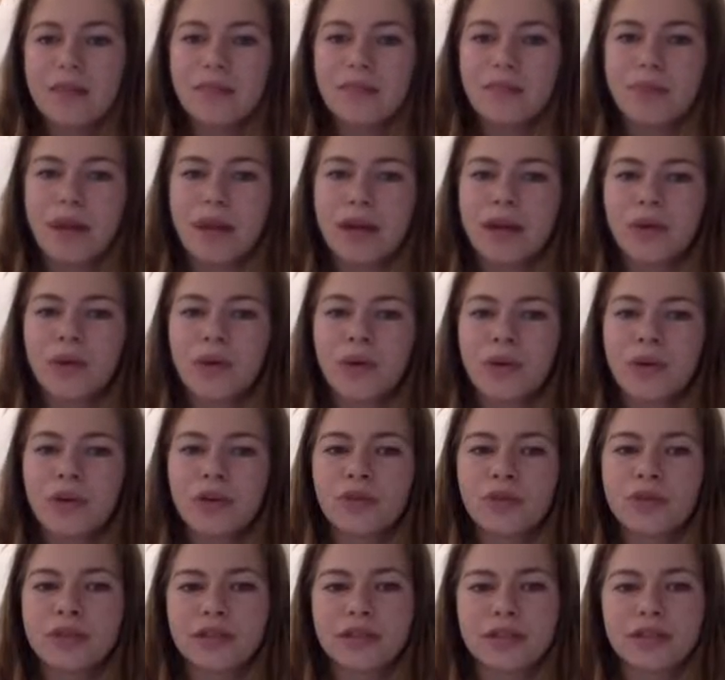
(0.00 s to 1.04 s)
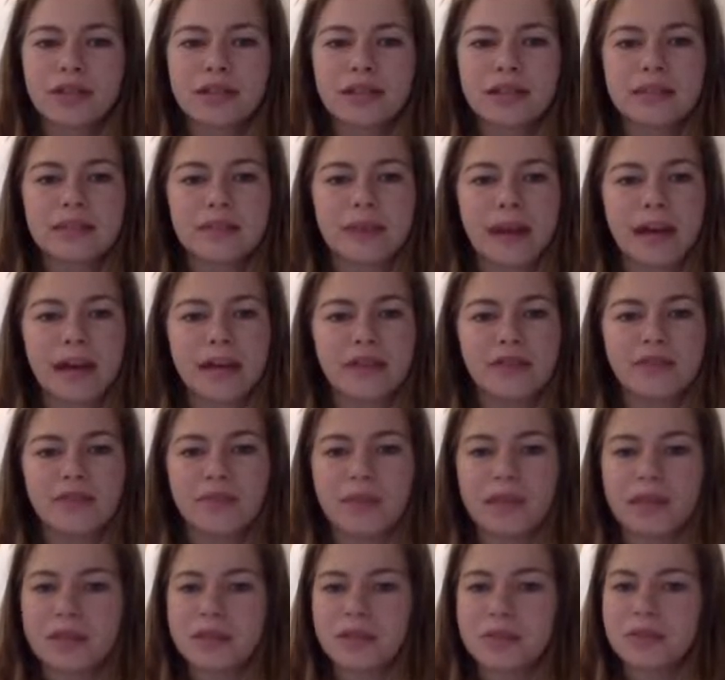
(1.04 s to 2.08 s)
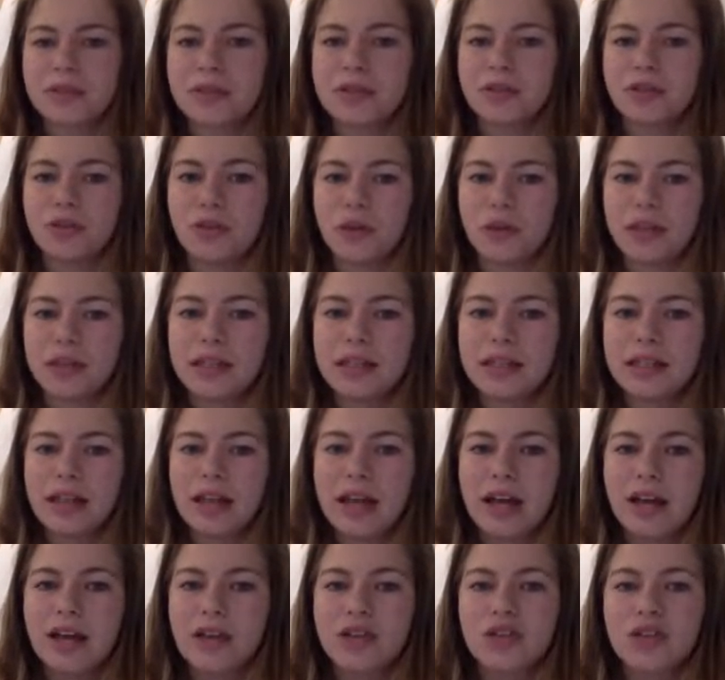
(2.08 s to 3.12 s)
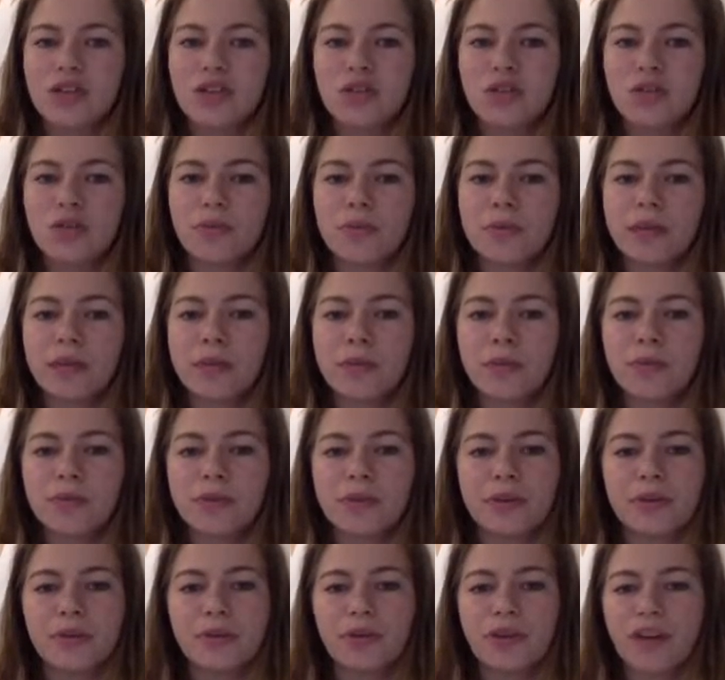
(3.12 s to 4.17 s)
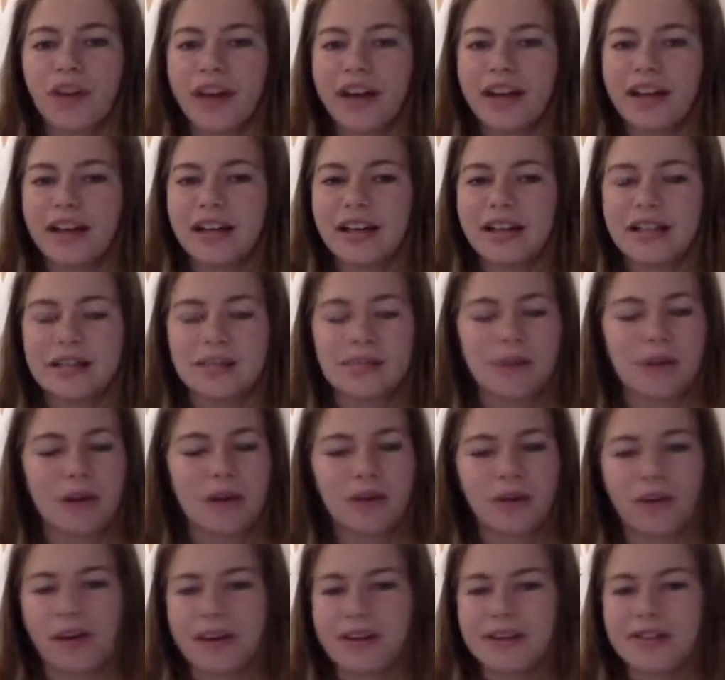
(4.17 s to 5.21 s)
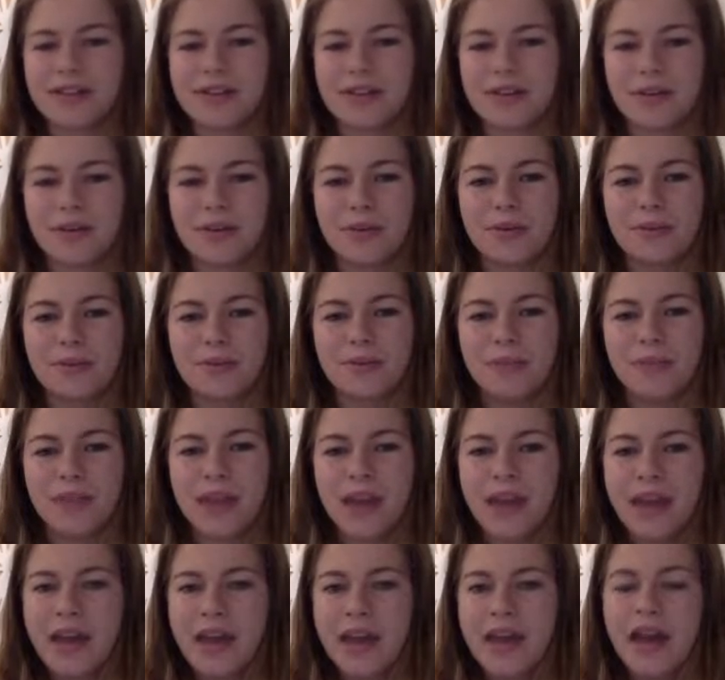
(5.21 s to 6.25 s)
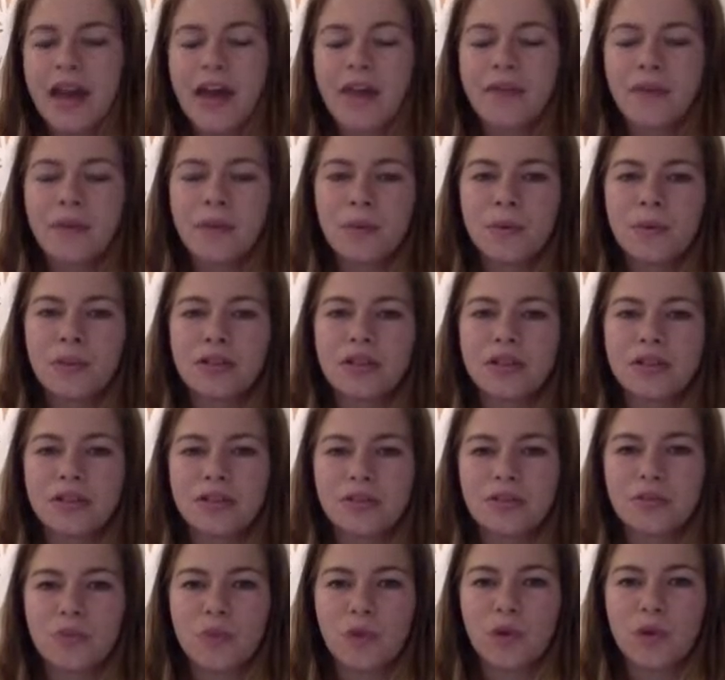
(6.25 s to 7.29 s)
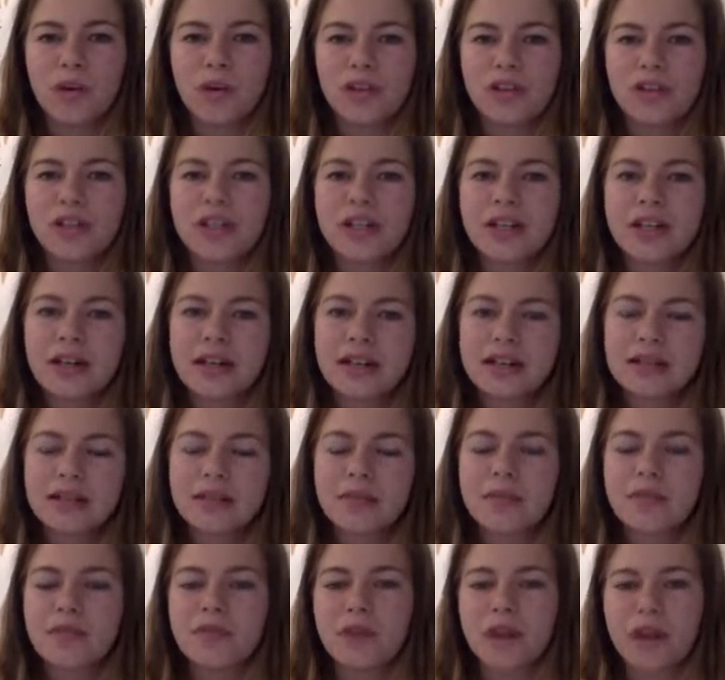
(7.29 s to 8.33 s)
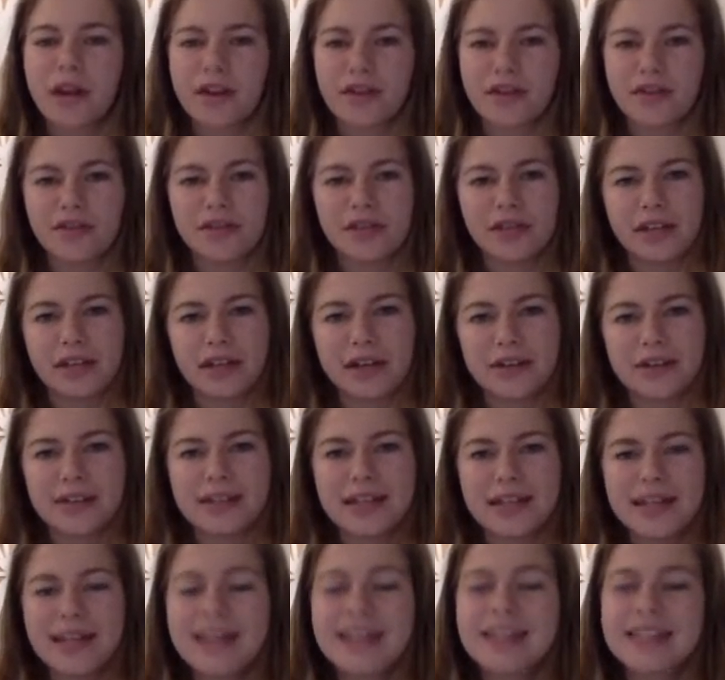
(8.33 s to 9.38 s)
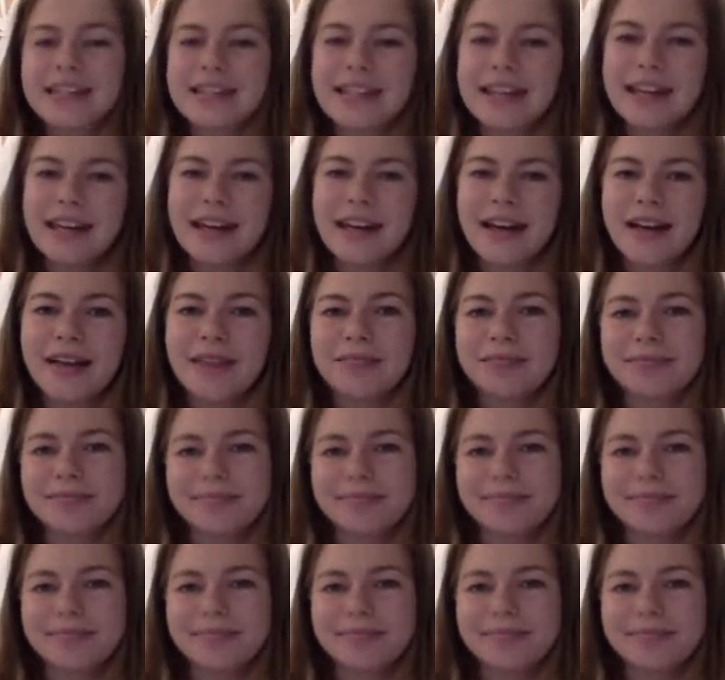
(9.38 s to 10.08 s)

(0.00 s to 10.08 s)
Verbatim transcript: Bay oil reduces pain of muscles and joints, so your pet will feel great and smell great too. If you want to learn more, check out some of our other videos. See ya!